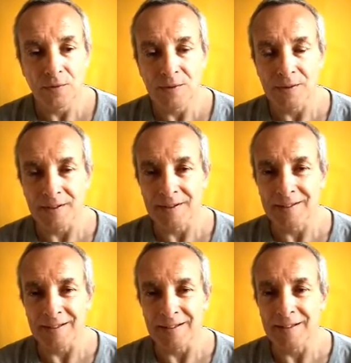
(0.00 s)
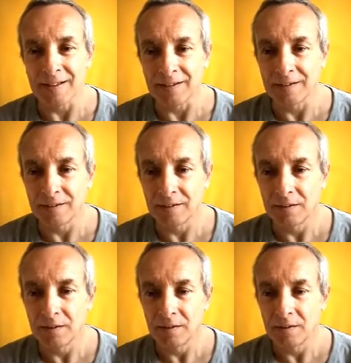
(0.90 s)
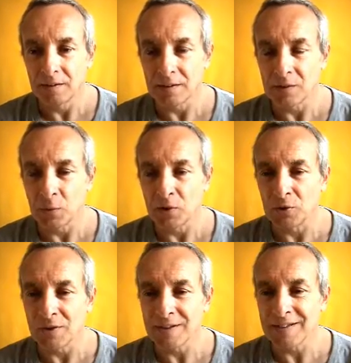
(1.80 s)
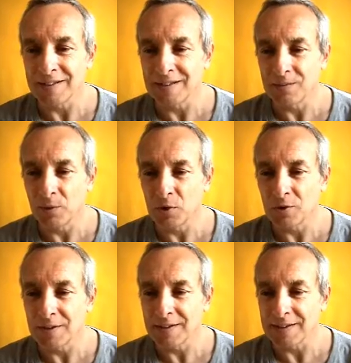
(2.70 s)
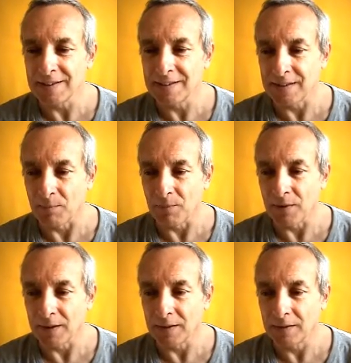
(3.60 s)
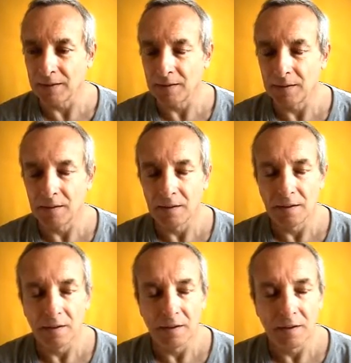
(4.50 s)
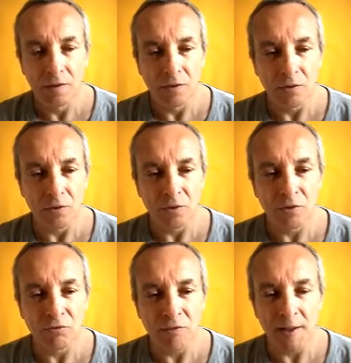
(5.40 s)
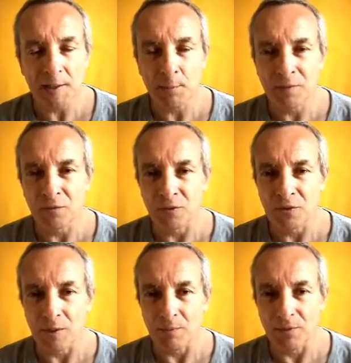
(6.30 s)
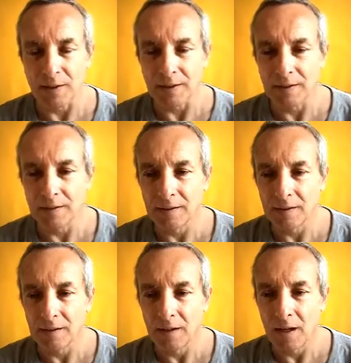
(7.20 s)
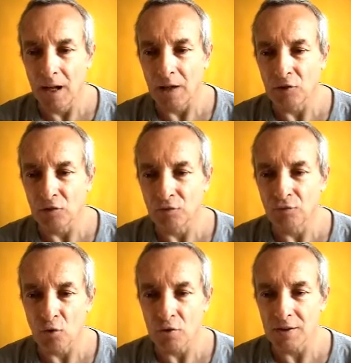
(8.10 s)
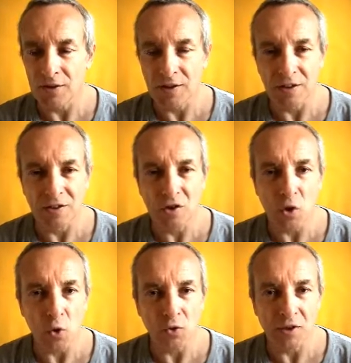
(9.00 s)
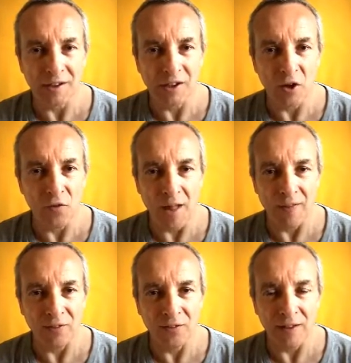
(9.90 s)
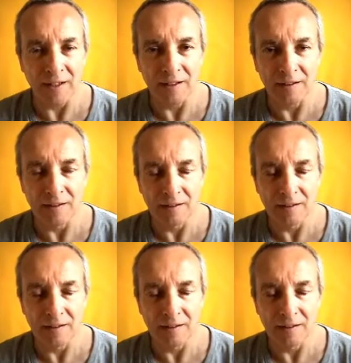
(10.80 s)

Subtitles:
This is seizing. This is when you seize something. You're grasping for something and your focus is totally on that thing.